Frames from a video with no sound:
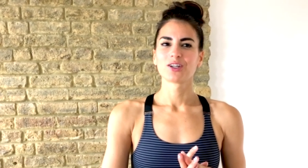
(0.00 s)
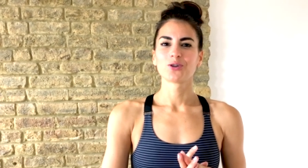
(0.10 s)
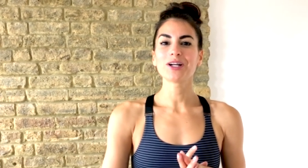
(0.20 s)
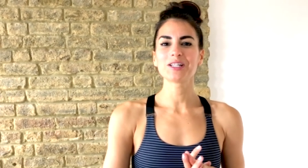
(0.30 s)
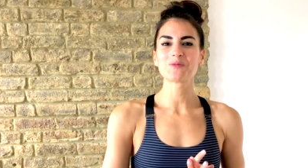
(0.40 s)

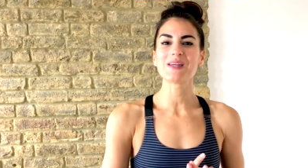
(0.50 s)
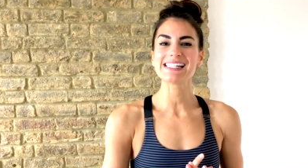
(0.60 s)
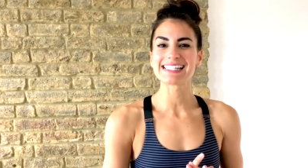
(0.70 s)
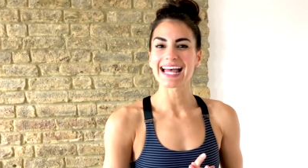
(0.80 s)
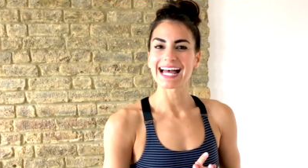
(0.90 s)
Greenwich
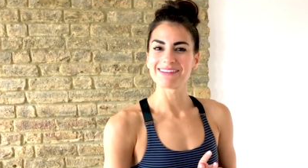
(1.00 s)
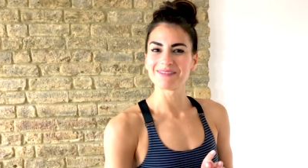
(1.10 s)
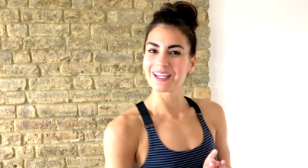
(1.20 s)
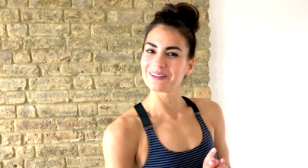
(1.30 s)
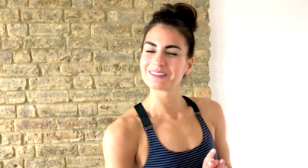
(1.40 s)
Mean
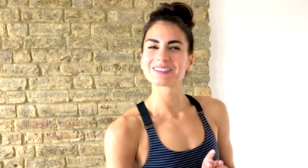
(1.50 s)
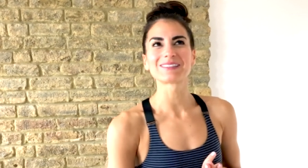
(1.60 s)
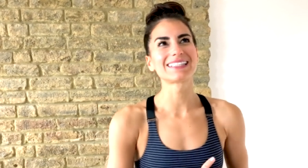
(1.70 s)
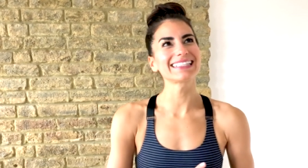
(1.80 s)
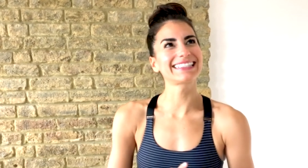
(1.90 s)
Time, noon, so
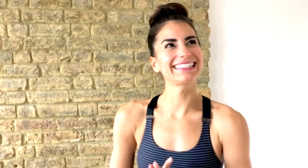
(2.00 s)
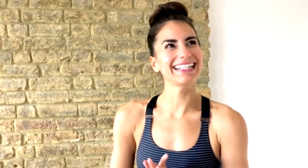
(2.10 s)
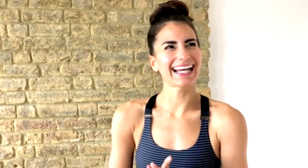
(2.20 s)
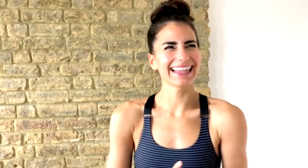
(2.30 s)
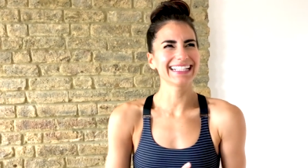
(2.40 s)

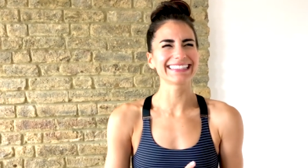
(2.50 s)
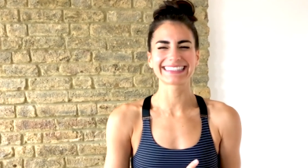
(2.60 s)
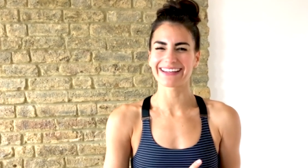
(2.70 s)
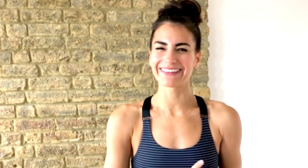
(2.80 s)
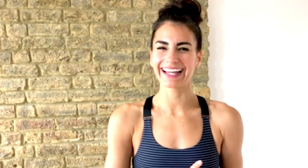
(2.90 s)
I think it's
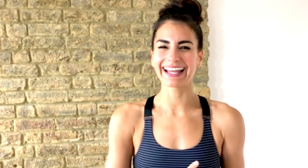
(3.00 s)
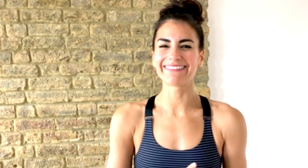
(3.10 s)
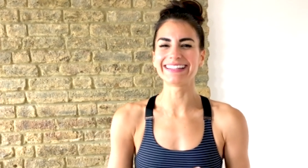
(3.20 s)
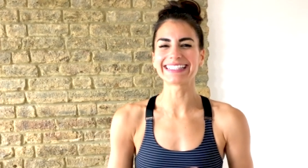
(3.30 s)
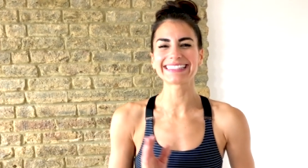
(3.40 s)
seven A
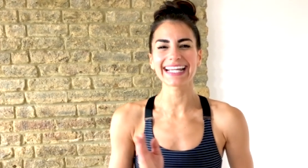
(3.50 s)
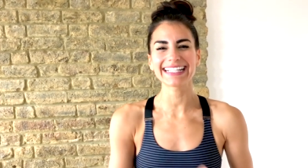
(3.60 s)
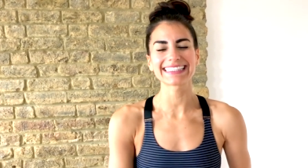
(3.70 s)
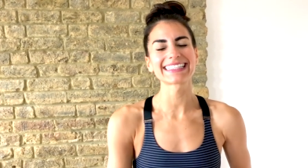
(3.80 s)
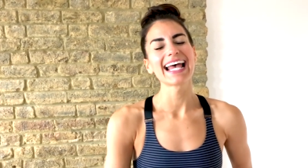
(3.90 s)
M in the
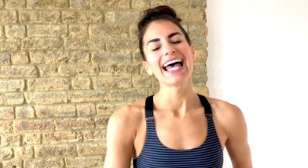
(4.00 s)
States.